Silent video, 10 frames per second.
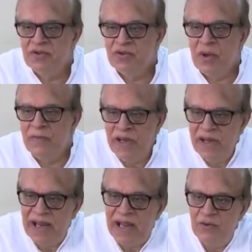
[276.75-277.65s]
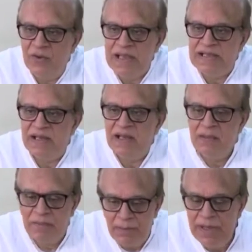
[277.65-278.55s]
So I'm very glad you raised it,
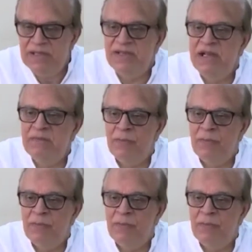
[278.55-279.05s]
but please read